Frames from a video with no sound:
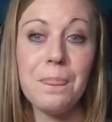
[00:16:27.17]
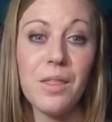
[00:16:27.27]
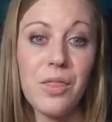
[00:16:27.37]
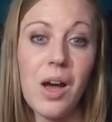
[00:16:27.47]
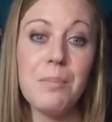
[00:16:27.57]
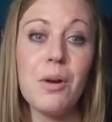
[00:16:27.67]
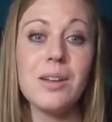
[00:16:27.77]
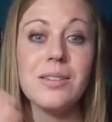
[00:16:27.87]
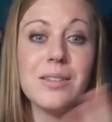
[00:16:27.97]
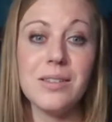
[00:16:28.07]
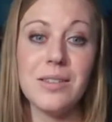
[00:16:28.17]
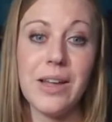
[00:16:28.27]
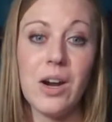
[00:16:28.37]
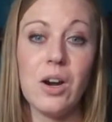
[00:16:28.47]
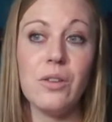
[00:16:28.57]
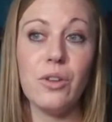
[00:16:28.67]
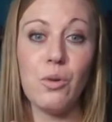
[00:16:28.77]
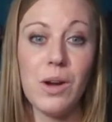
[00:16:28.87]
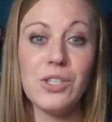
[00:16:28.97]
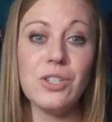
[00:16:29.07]
the thought process is there.
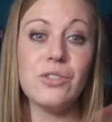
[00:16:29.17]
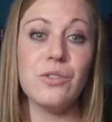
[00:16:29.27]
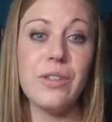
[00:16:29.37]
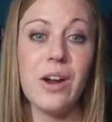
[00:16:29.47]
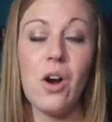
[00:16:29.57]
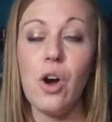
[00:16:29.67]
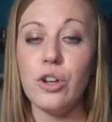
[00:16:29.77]
The questions are there.